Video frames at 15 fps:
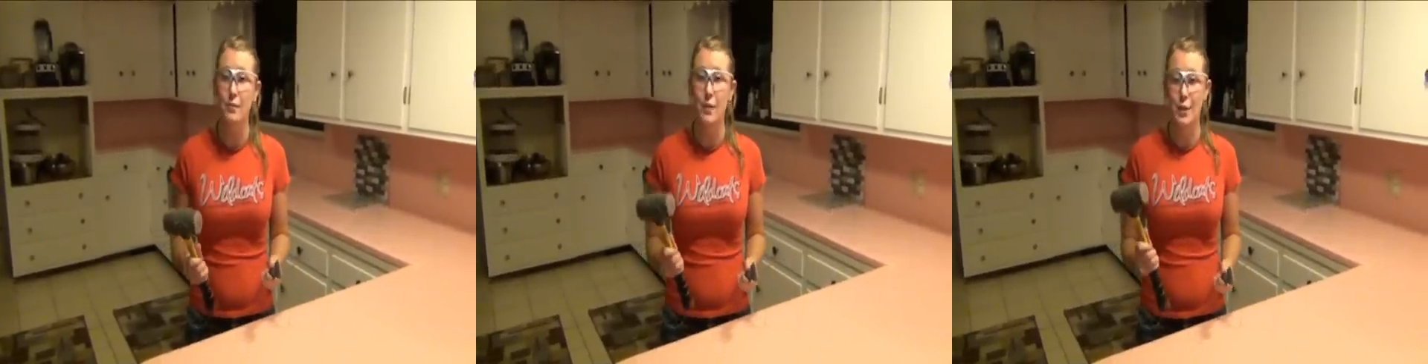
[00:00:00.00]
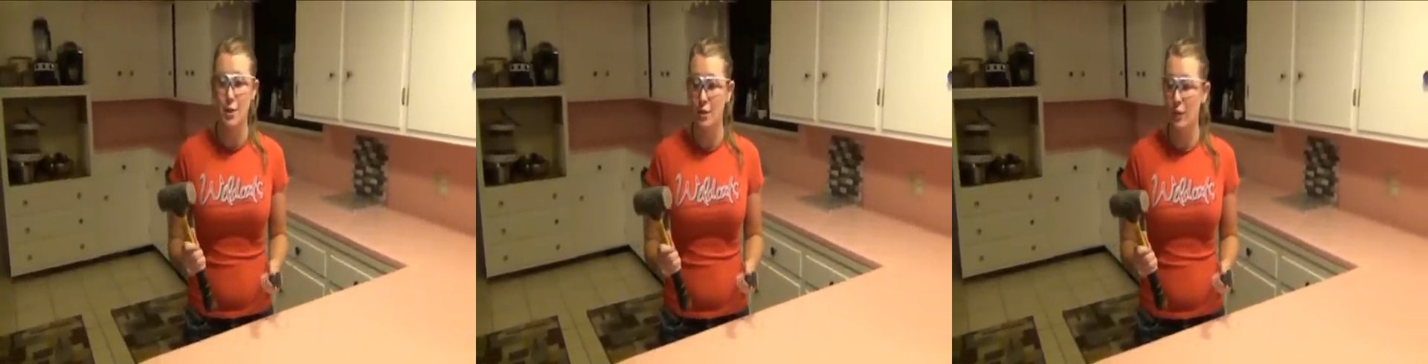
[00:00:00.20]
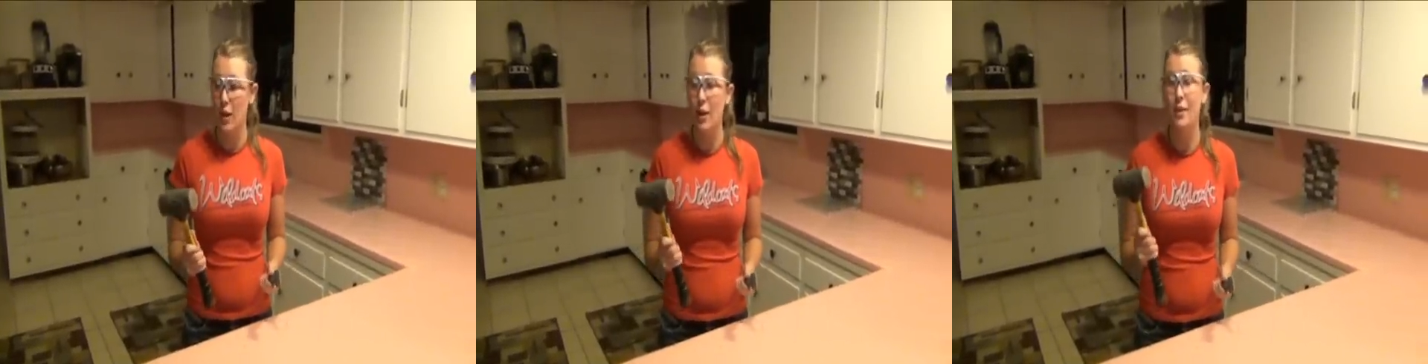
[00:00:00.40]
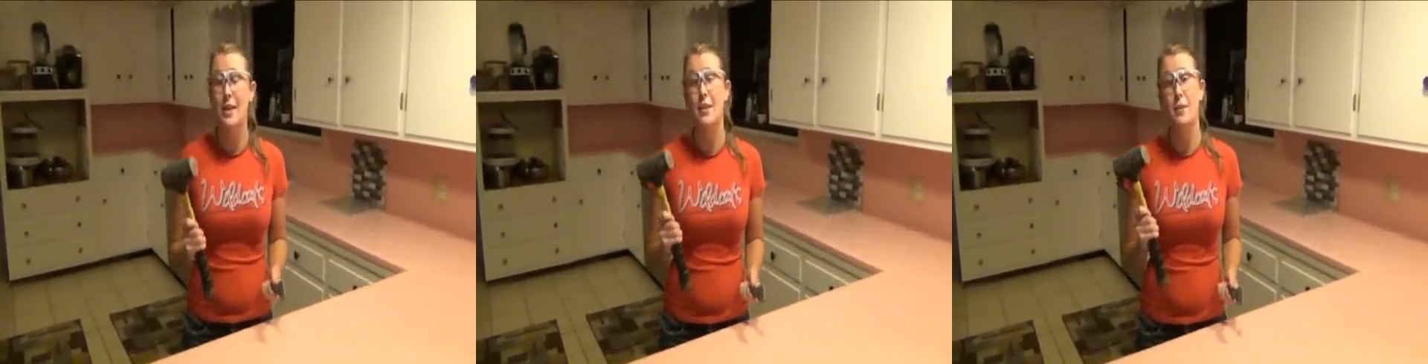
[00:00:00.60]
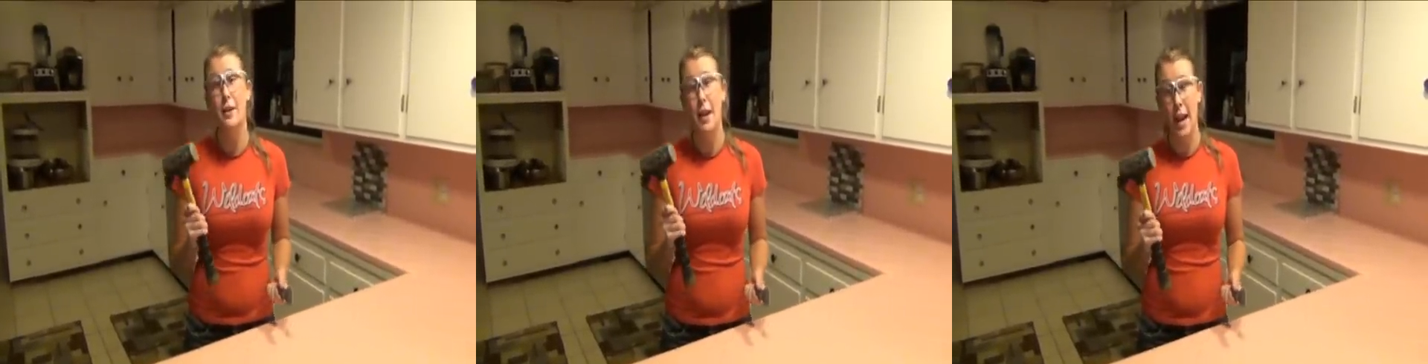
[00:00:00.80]
First of all,
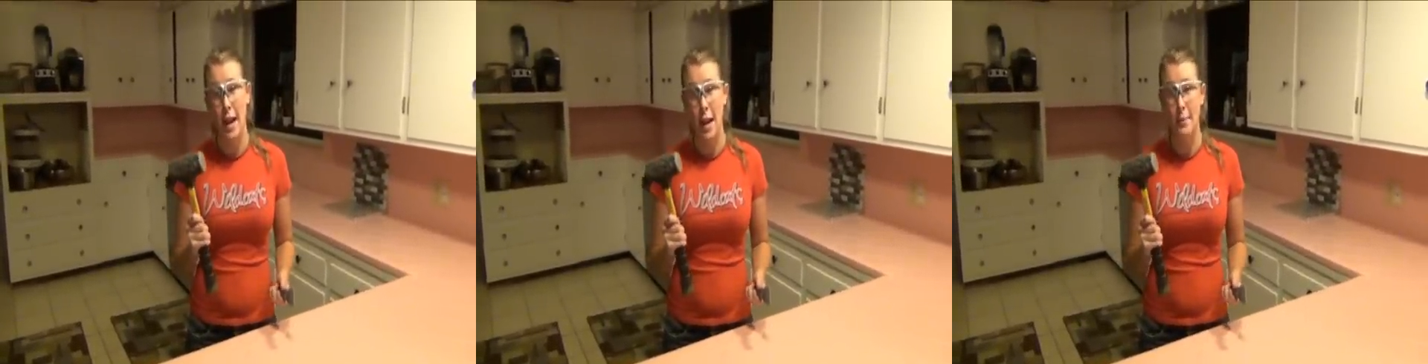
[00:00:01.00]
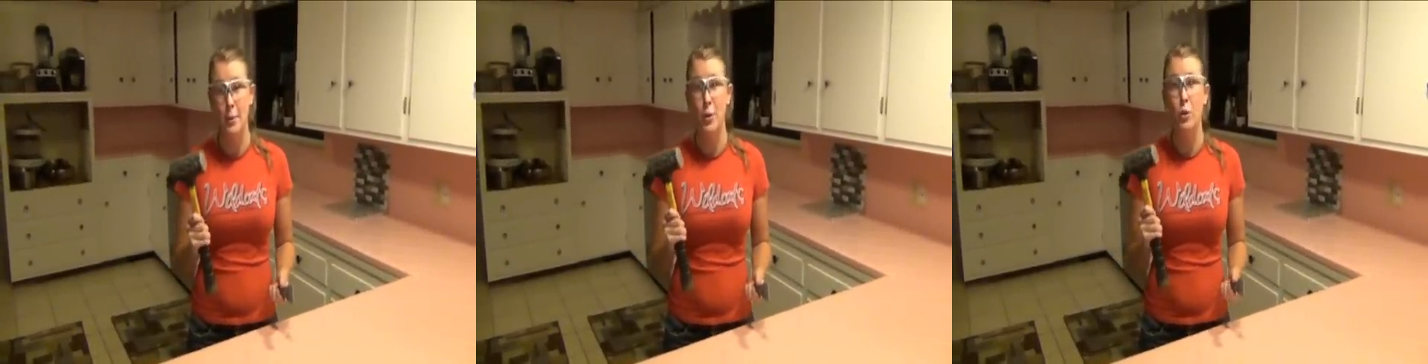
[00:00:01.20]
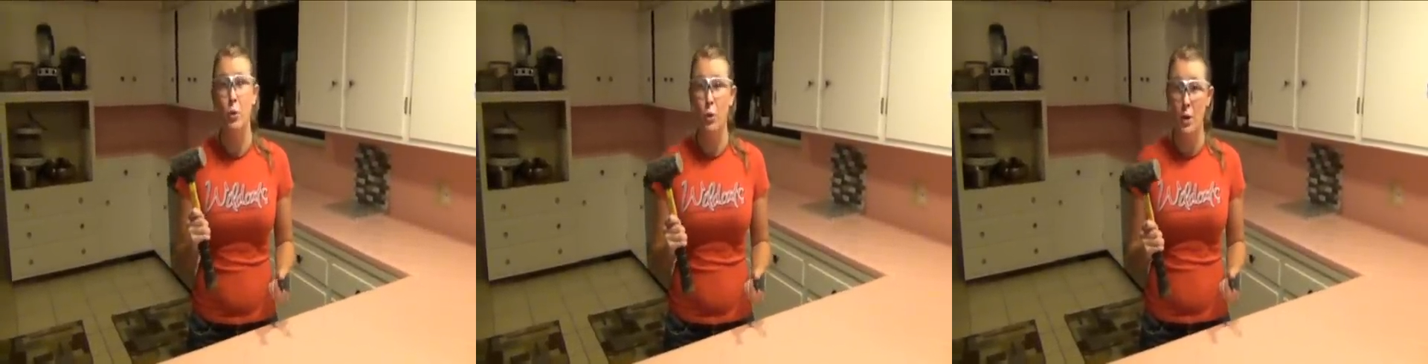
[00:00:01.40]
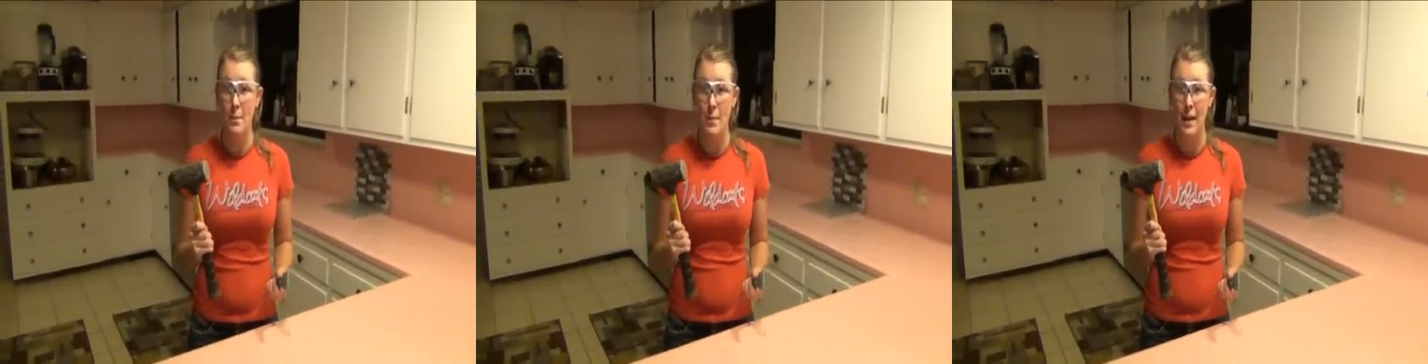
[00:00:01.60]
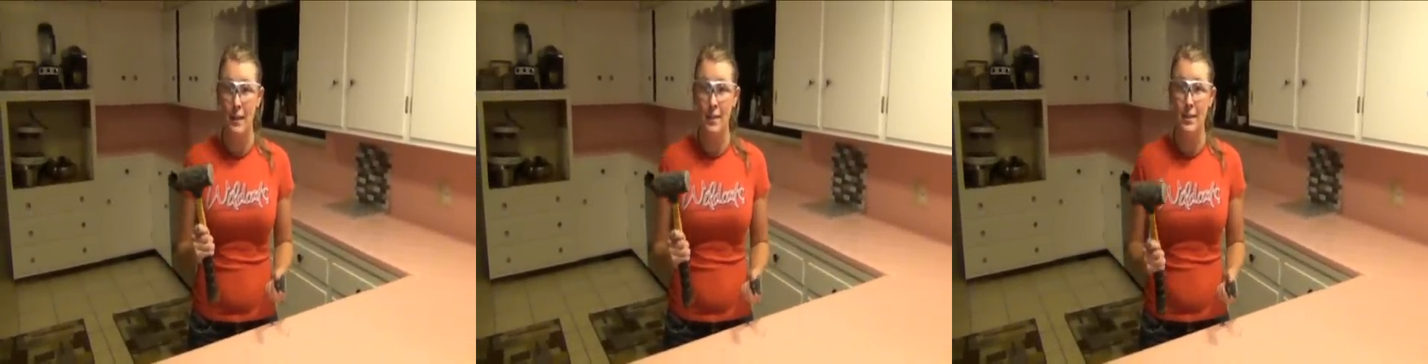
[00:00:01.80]
either a hammer or a
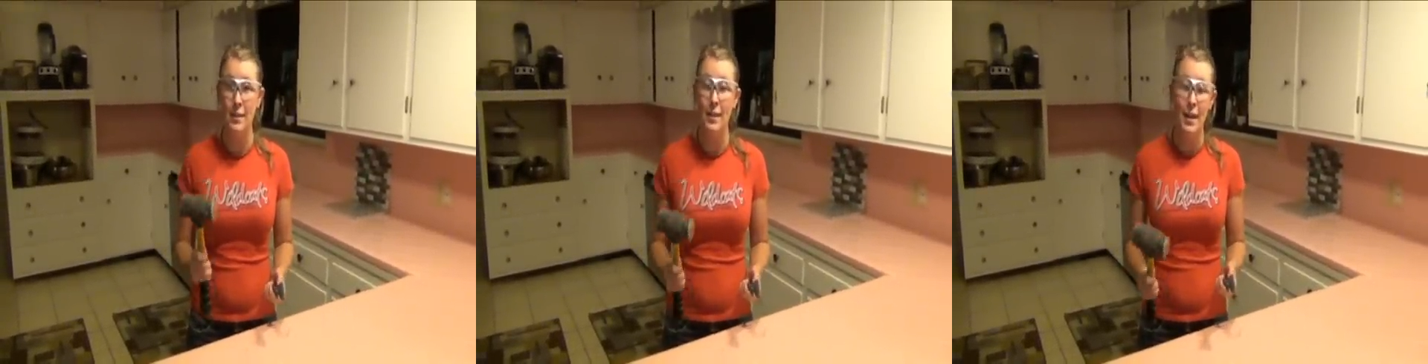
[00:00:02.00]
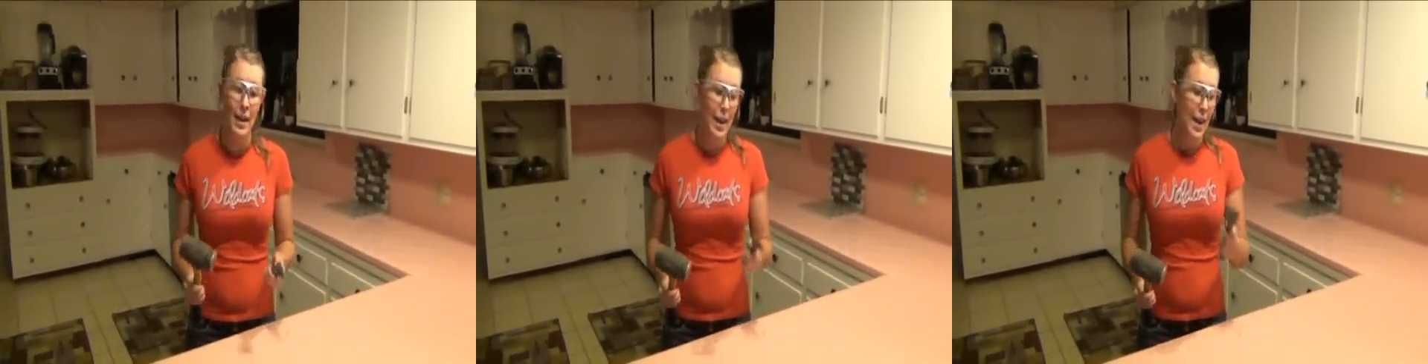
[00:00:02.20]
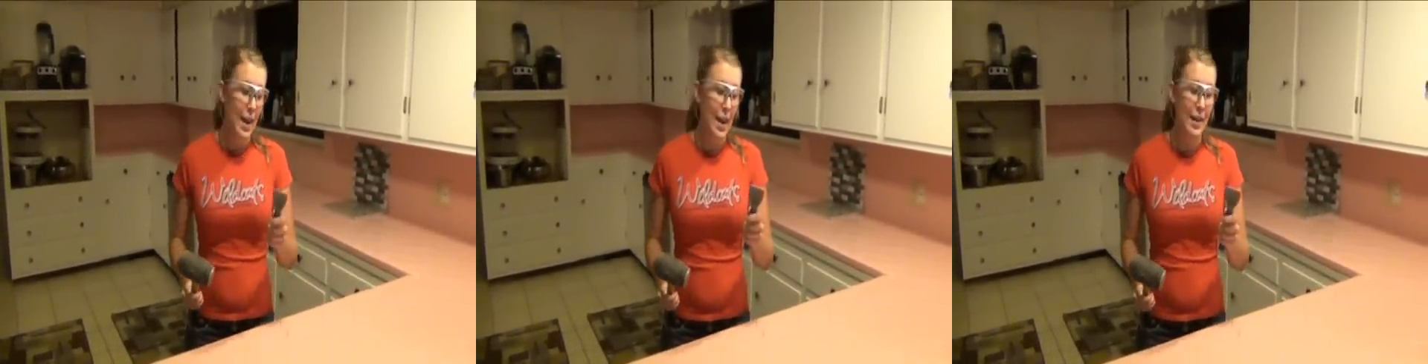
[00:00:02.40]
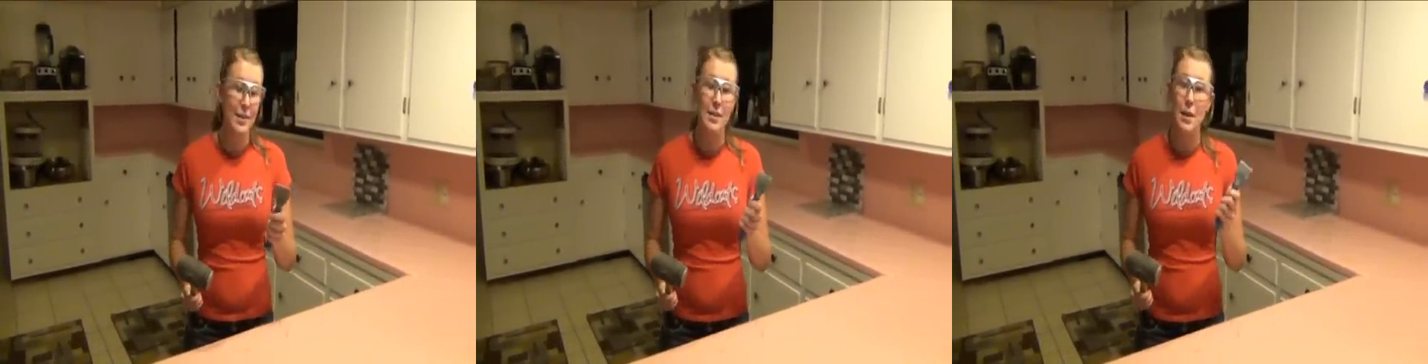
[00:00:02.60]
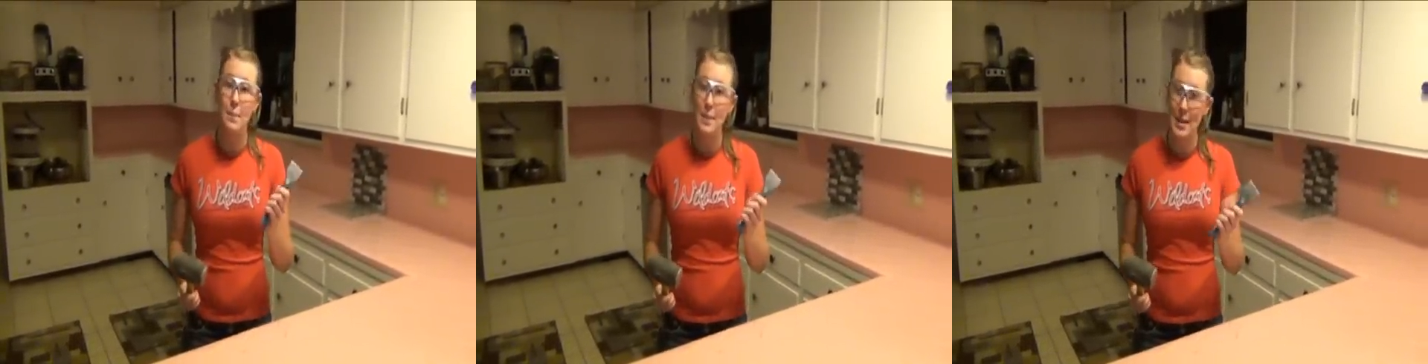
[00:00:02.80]
mallet,
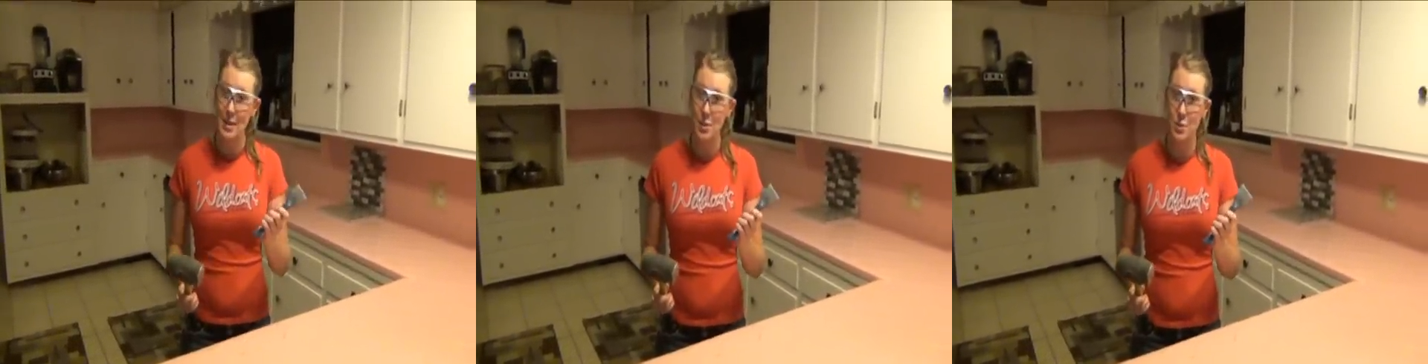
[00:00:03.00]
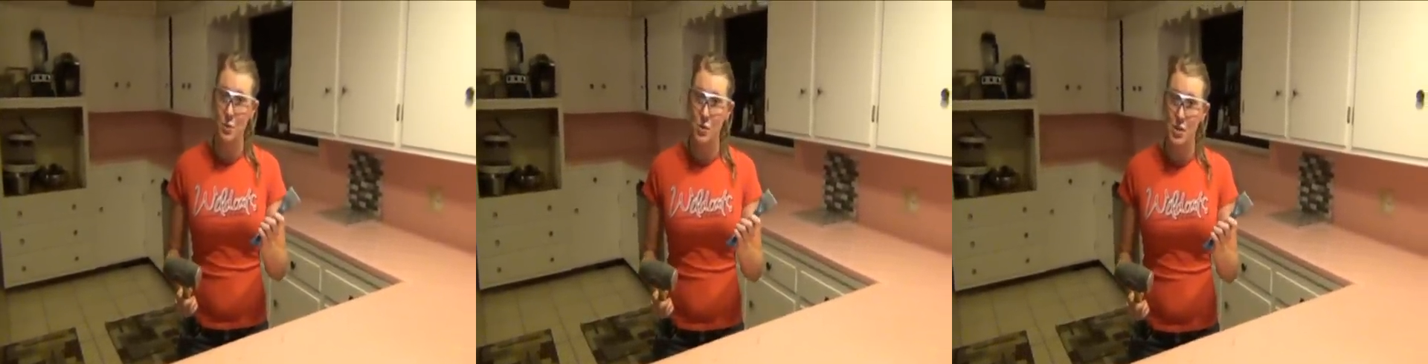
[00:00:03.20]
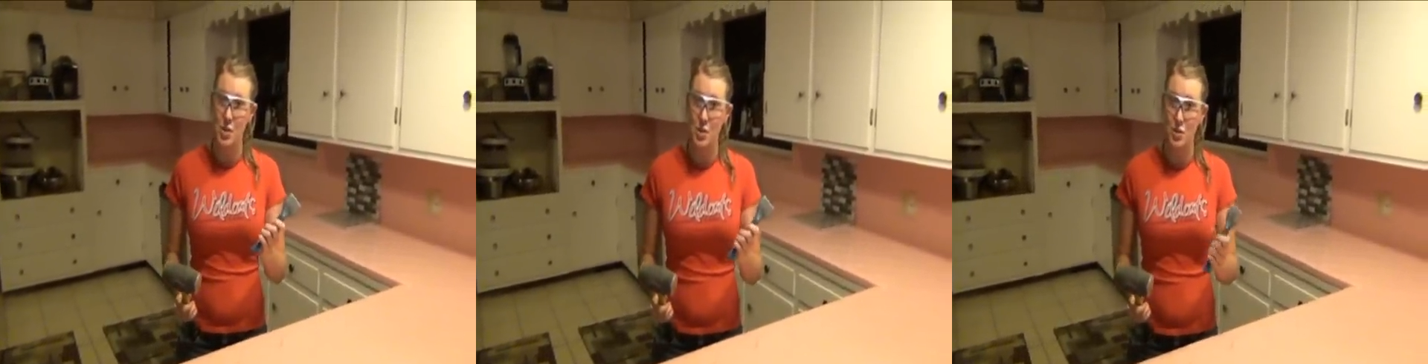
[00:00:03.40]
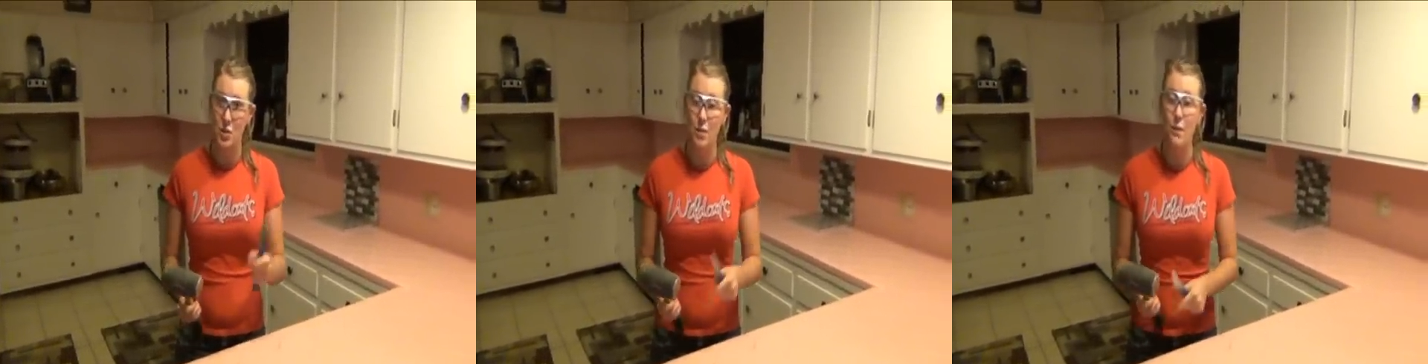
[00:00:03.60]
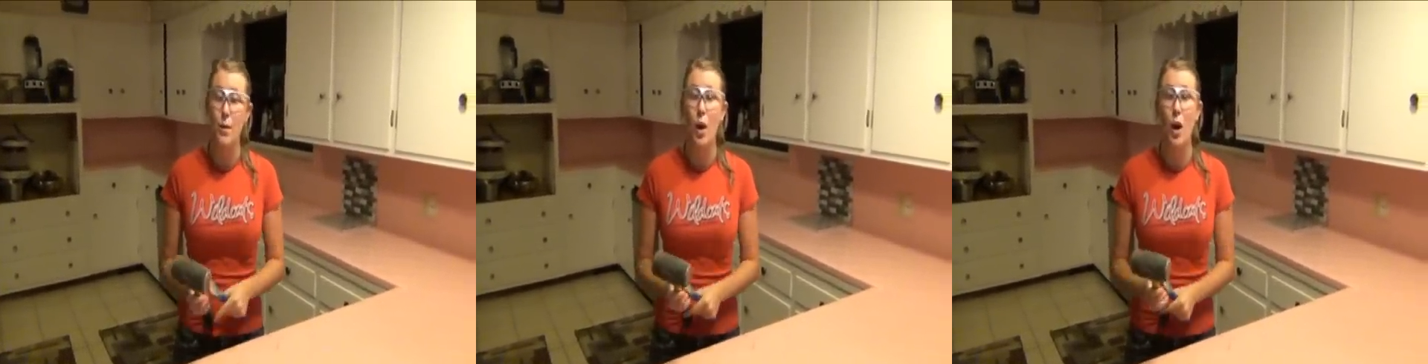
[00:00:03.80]
and a masonry
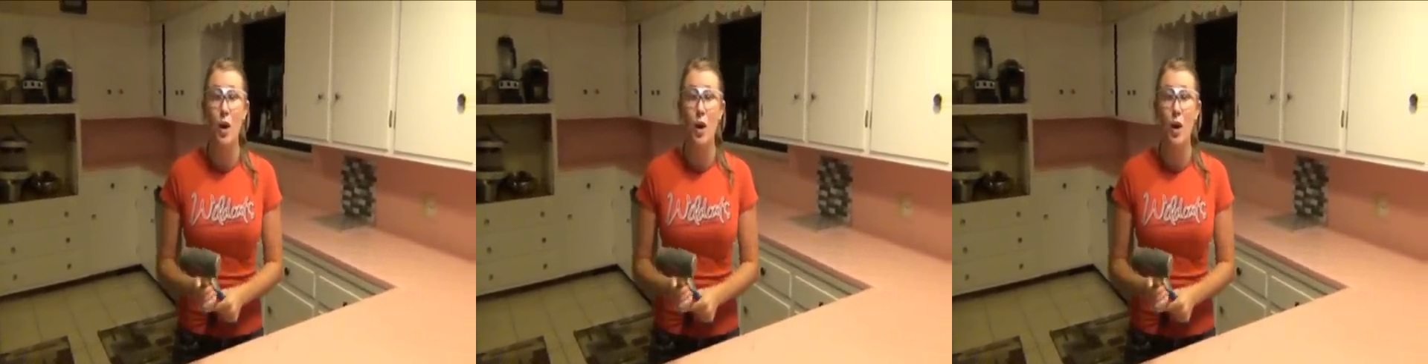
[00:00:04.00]
chisel.